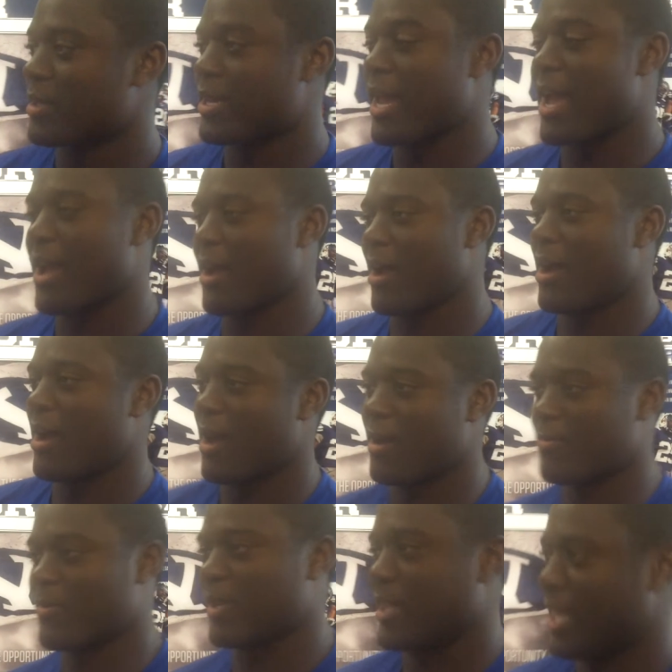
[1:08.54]
yeah, uh,
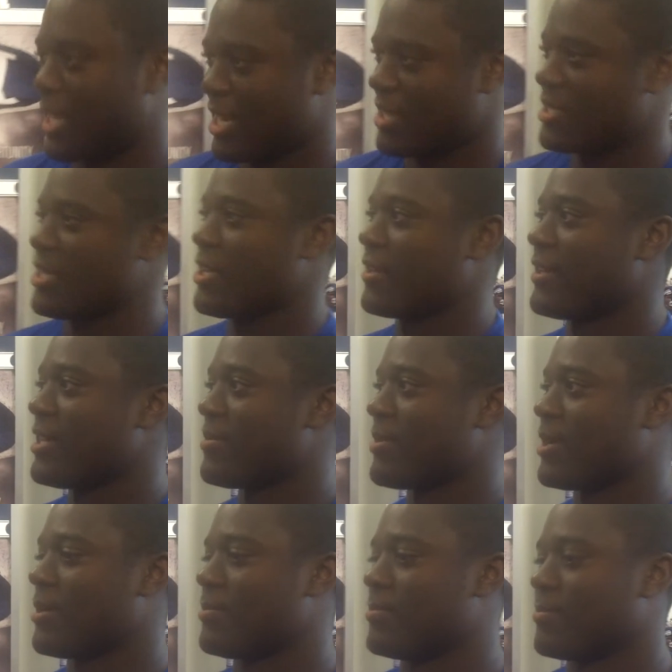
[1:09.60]
like I was telling him,
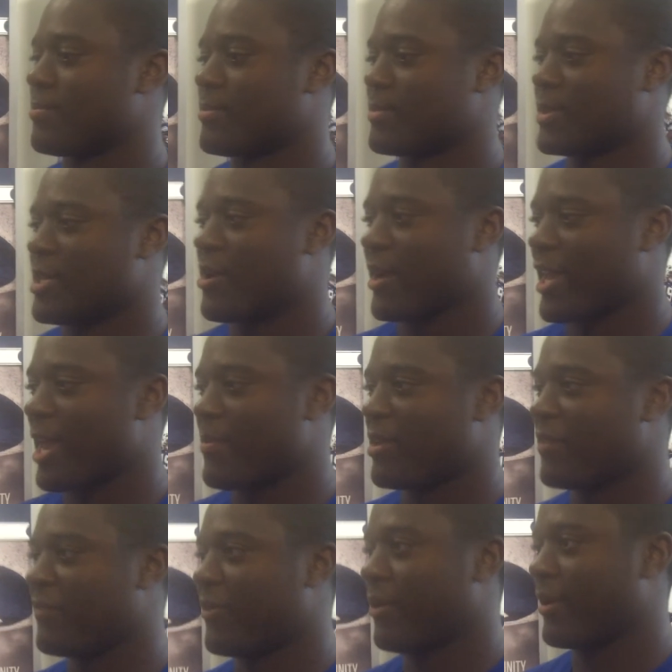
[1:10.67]
um, you know, I came
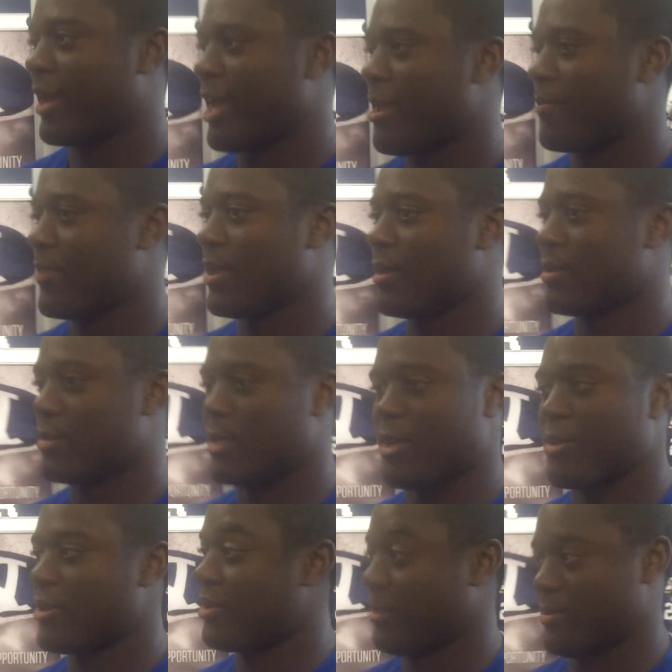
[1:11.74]
into fall camp, and you
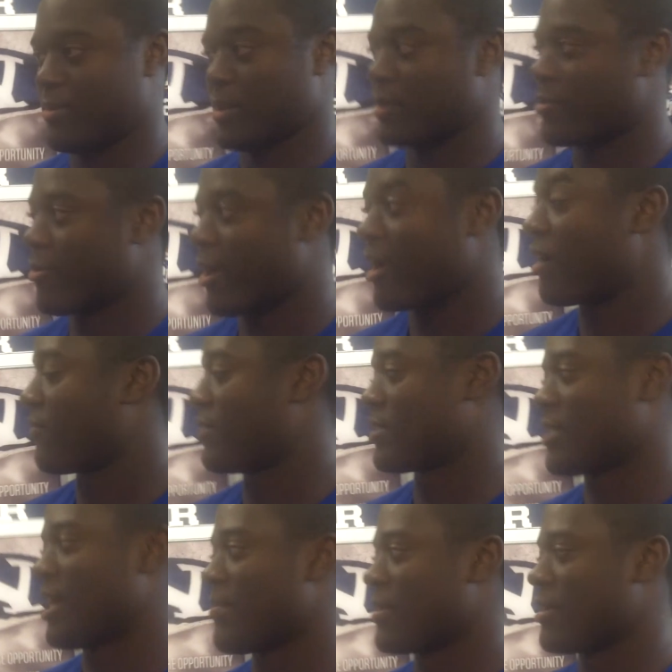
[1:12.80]
know, there's great
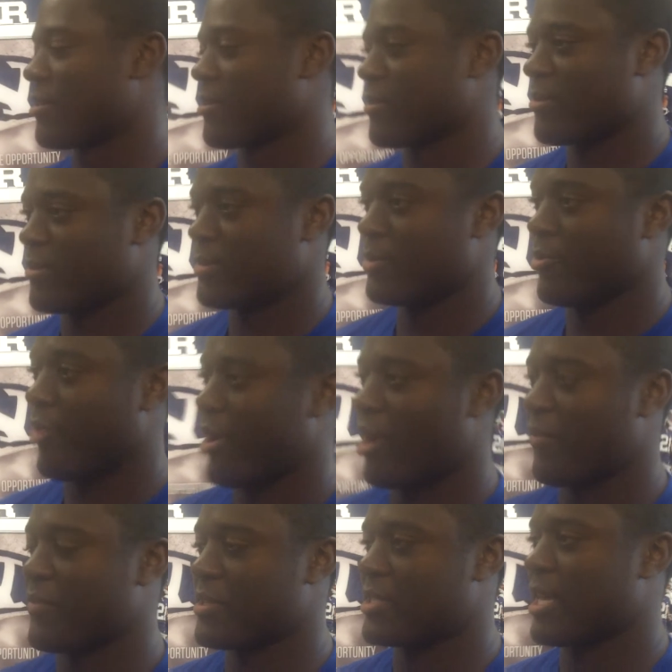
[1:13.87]
offense linemen here, great
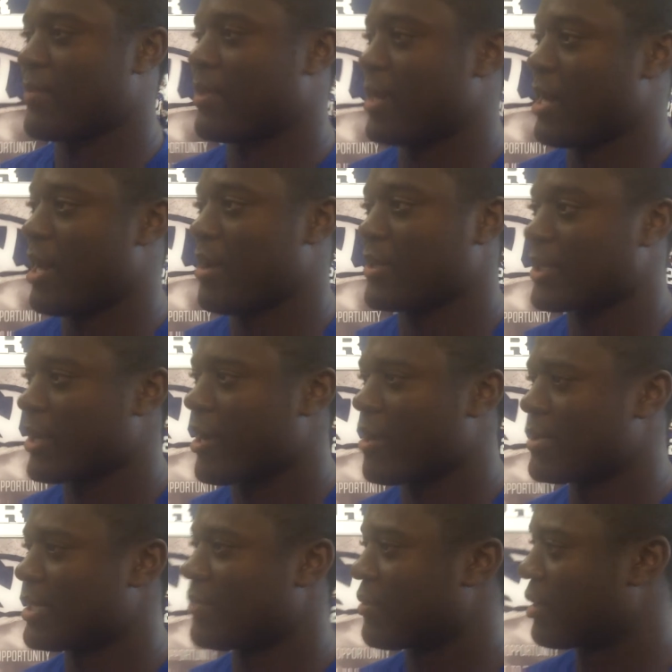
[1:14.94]
offense linemen, and I was scared I
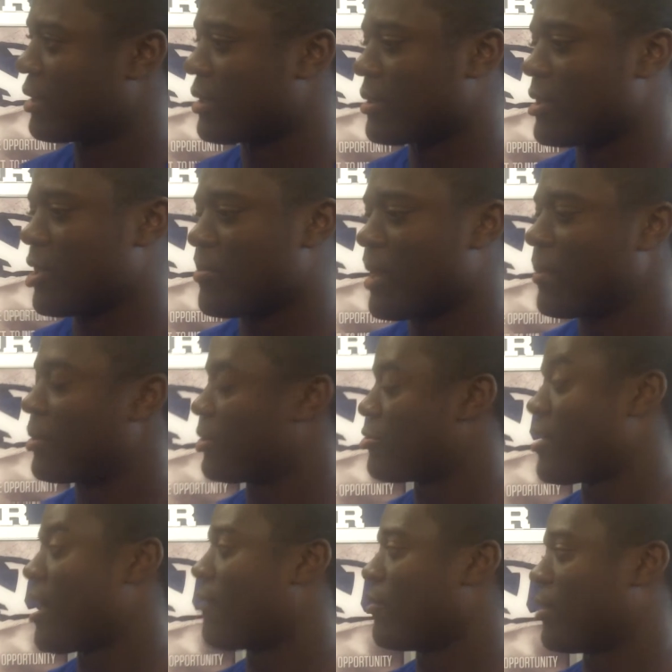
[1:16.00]
wasn't even gonna, you know, be able to
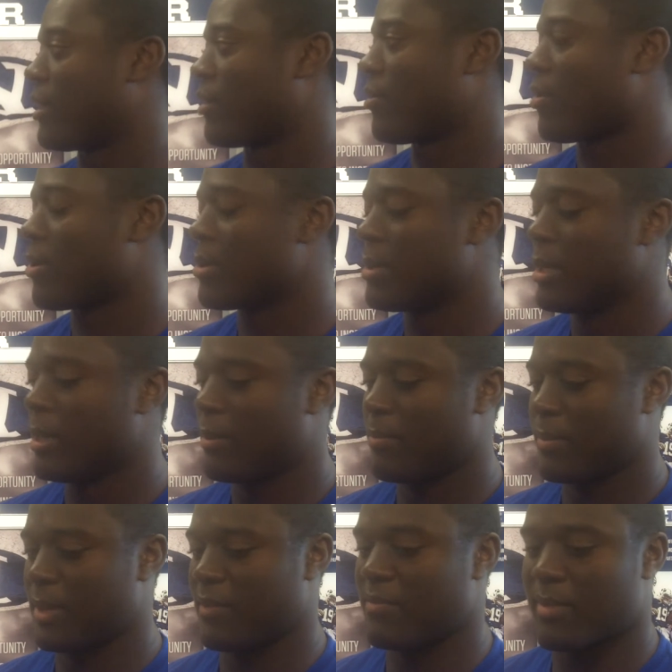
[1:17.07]
travel at all,
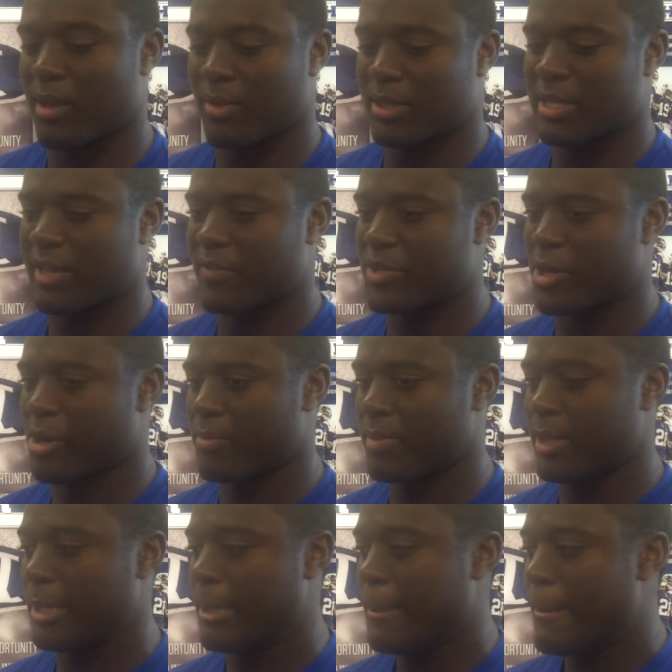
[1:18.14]
even be on the depth chart,
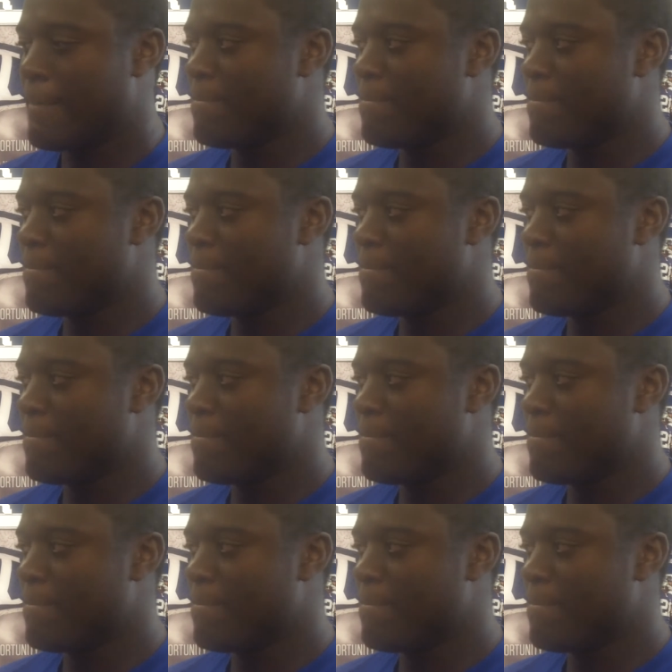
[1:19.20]
but